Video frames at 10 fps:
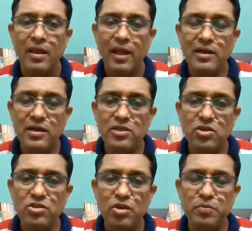a teacher
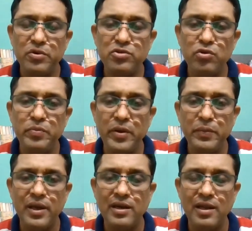is supposed to
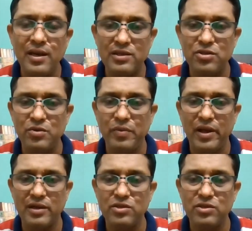prepare a lesson plan.